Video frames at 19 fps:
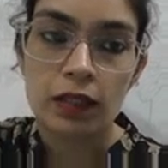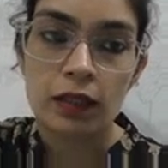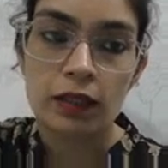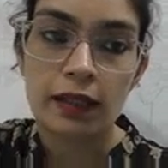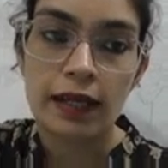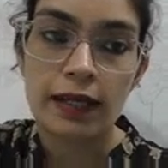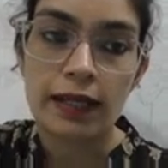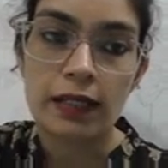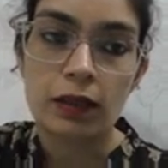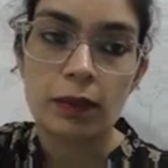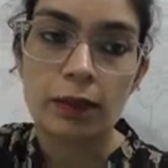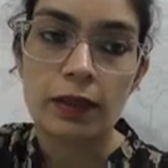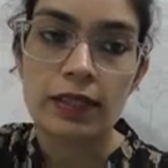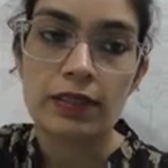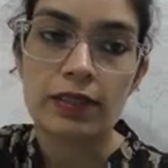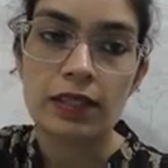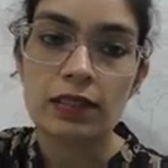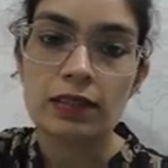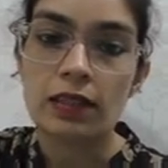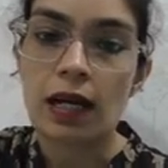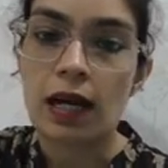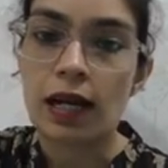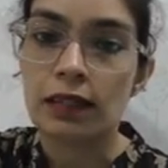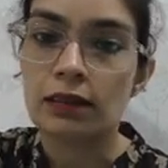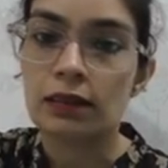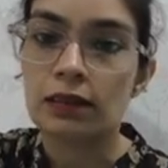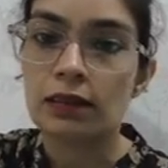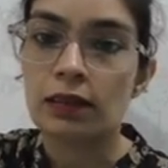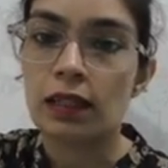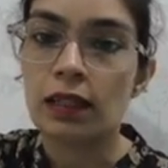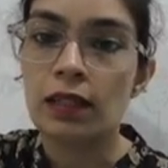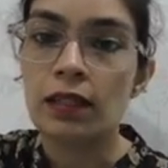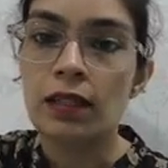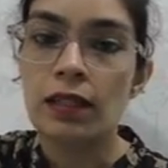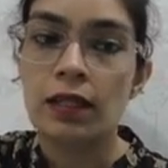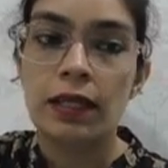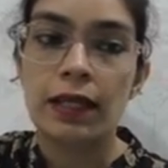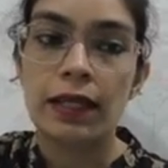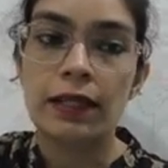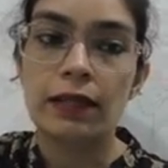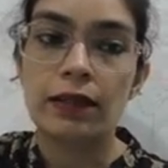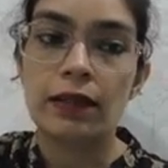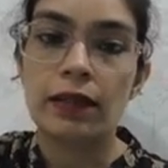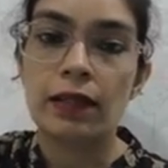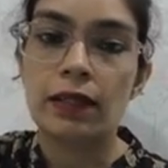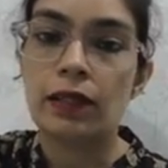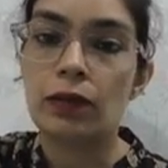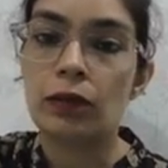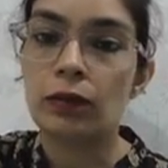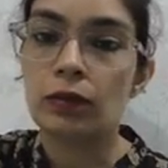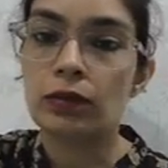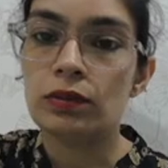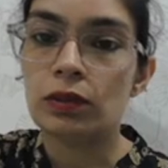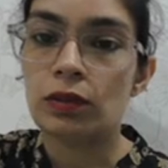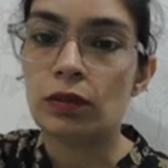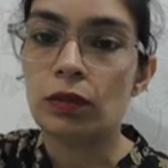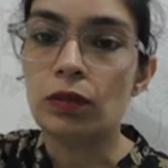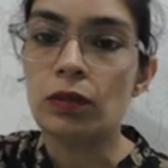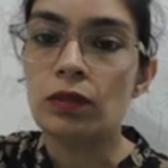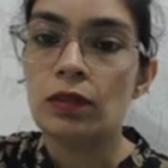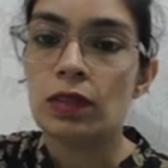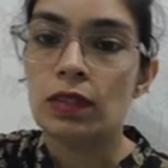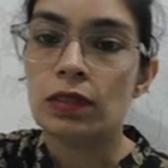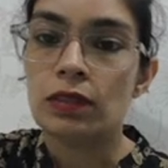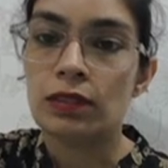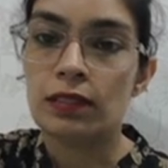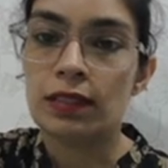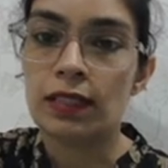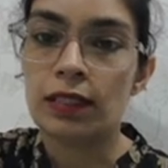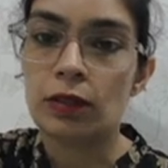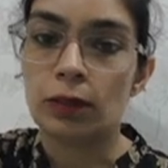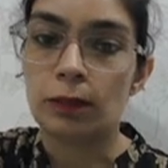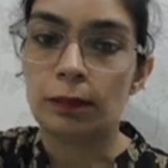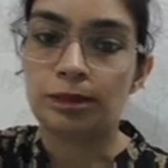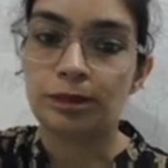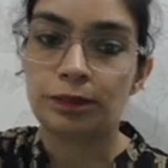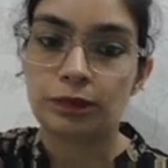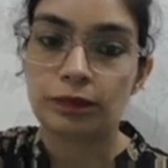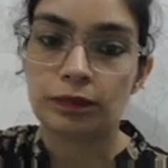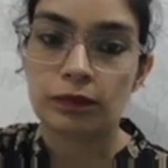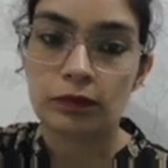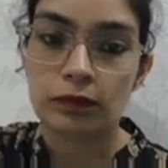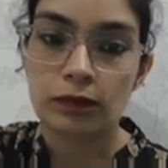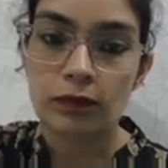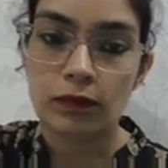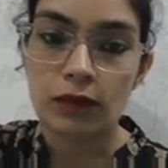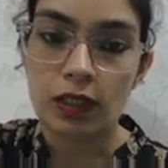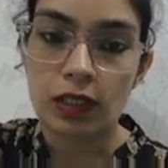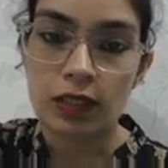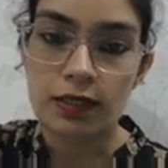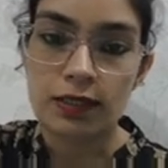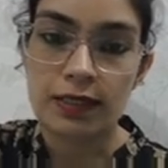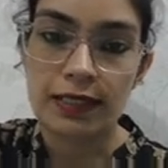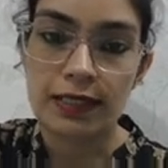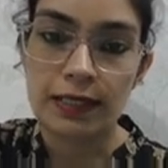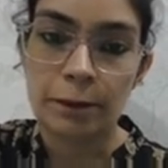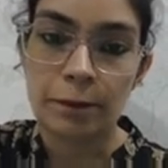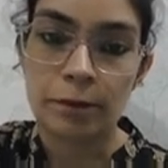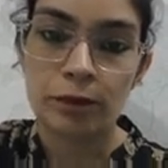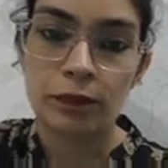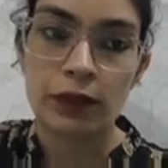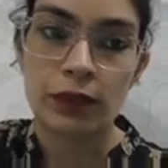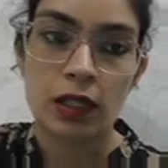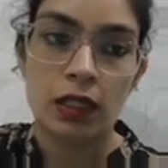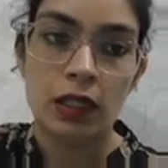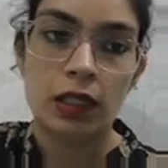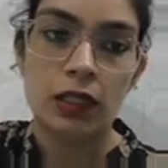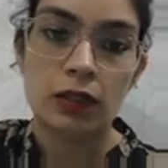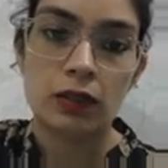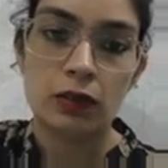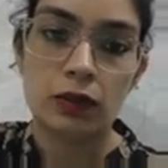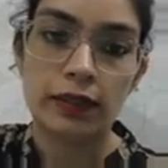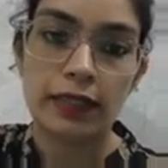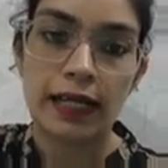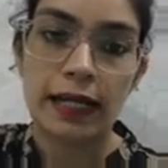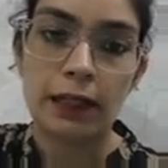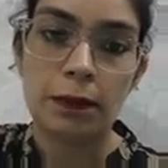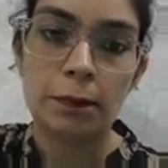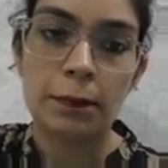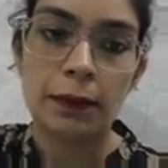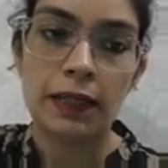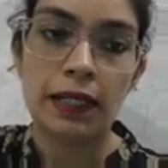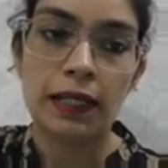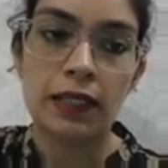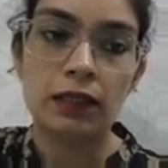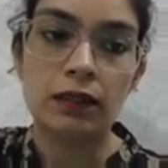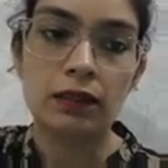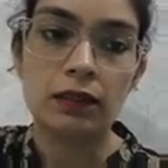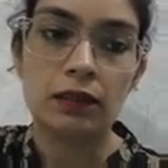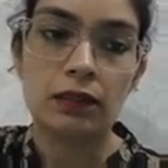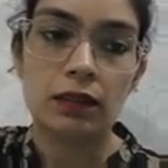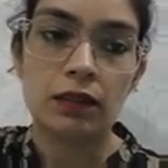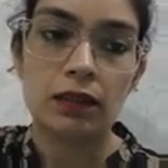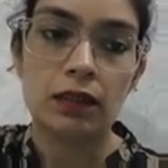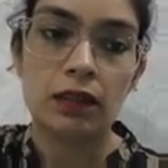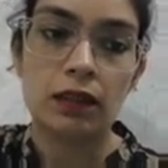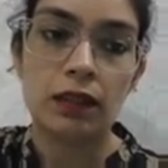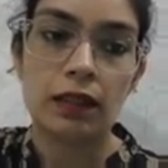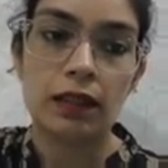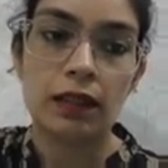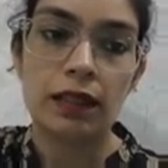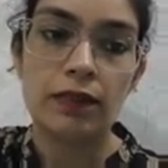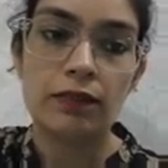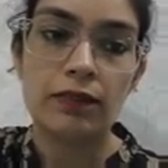the equation's answer, it reduced to 0. See, so that means if